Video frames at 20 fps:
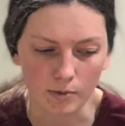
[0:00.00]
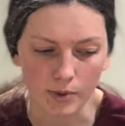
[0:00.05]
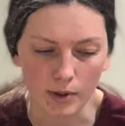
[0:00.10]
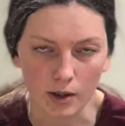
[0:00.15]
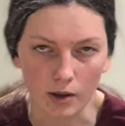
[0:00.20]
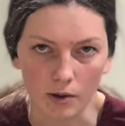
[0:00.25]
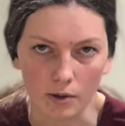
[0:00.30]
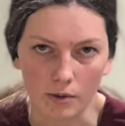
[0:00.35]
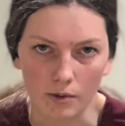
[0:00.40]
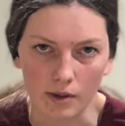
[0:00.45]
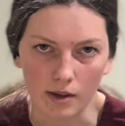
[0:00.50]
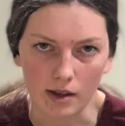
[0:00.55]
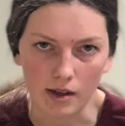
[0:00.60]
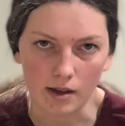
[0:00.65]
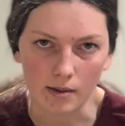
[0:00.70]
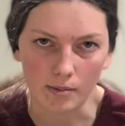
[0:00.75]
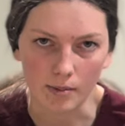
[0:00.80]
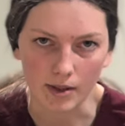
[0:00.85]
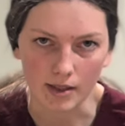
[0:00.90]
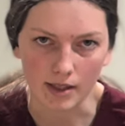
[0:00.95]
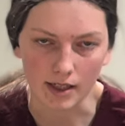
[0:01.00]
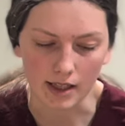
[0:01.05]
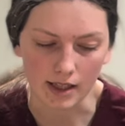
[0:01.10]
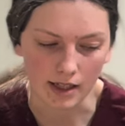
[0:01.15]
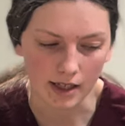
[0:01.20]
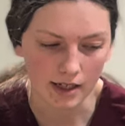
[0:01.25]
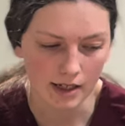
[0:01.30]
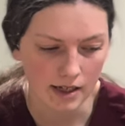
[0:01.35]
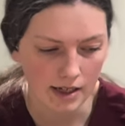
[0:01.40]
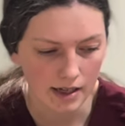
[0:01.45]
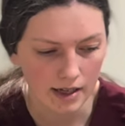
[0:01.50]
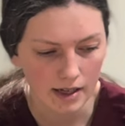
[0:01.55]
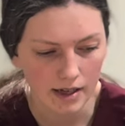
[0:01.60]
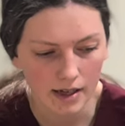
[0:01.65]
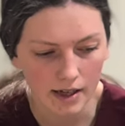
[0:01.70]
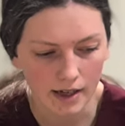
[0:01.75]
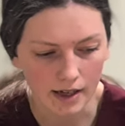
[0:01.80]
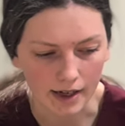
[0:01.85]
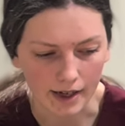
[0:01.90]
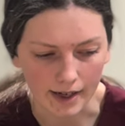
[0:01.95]
below the patella,
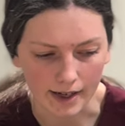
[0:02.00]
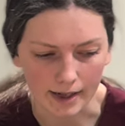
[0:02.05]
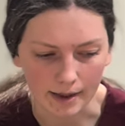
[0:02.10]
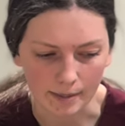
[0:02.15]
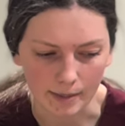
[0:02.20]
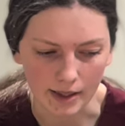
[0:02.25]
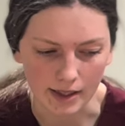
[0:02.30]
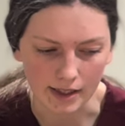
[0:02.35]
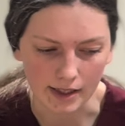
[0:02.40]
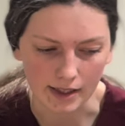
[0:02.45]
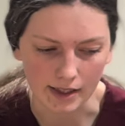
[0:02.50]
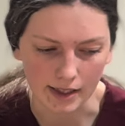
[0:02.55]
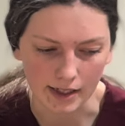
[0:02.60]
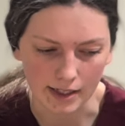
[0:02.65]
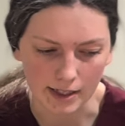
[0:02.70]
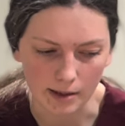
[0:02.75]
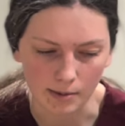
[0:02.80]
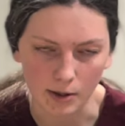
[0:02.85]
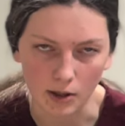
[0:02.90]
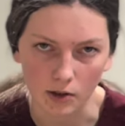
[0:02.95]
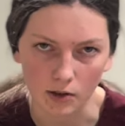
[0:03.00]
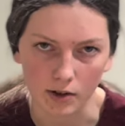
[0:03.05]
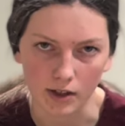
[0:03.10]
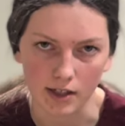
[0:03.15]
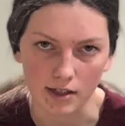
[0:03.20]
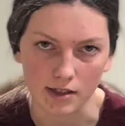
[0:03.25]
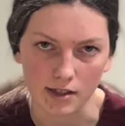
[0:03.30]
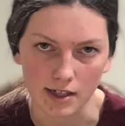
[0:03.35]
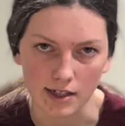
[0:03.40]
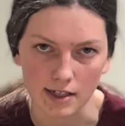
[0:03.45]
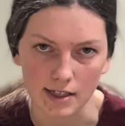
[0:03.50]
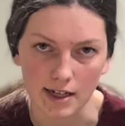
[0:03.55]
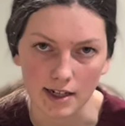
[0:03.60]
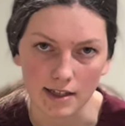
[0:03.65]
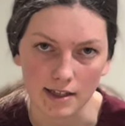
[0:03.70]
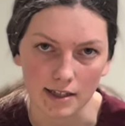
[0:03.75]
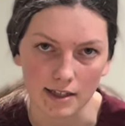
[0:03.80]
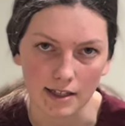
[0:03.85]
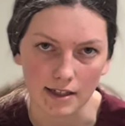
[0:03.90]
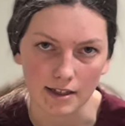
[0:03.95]
and then the tibial crest
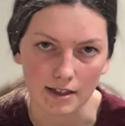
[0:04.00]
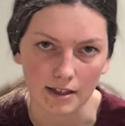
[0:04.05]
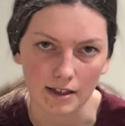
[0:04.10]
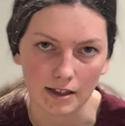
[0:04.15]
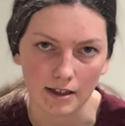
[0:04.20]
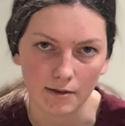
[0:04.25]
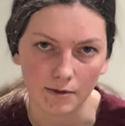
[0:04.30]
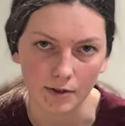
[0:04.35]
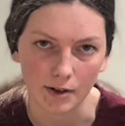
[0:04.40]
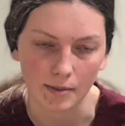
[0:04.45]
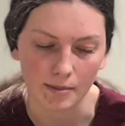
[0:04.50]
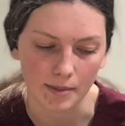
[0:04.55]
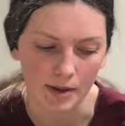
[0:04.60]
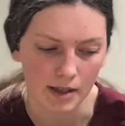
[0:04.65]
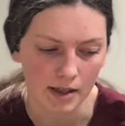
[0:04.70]
extends distally from